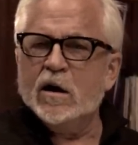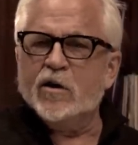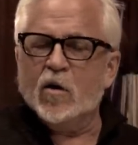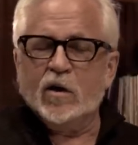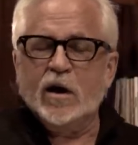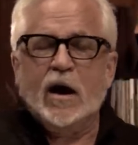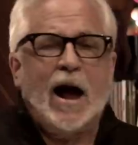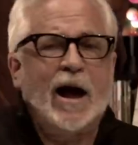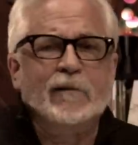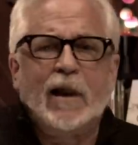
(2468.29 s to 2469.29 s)
the only
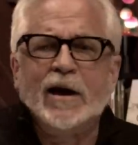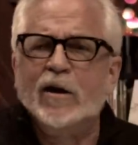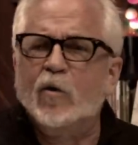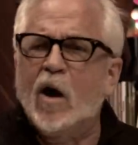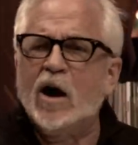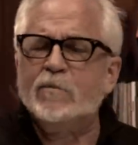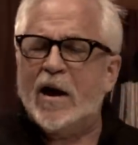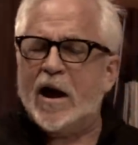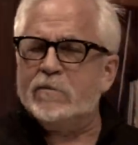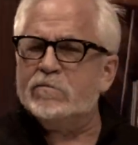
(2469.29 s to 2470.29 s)
guy like in a rock
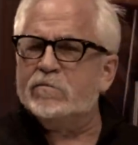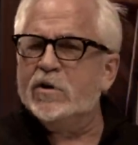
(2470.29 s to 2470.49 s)
band,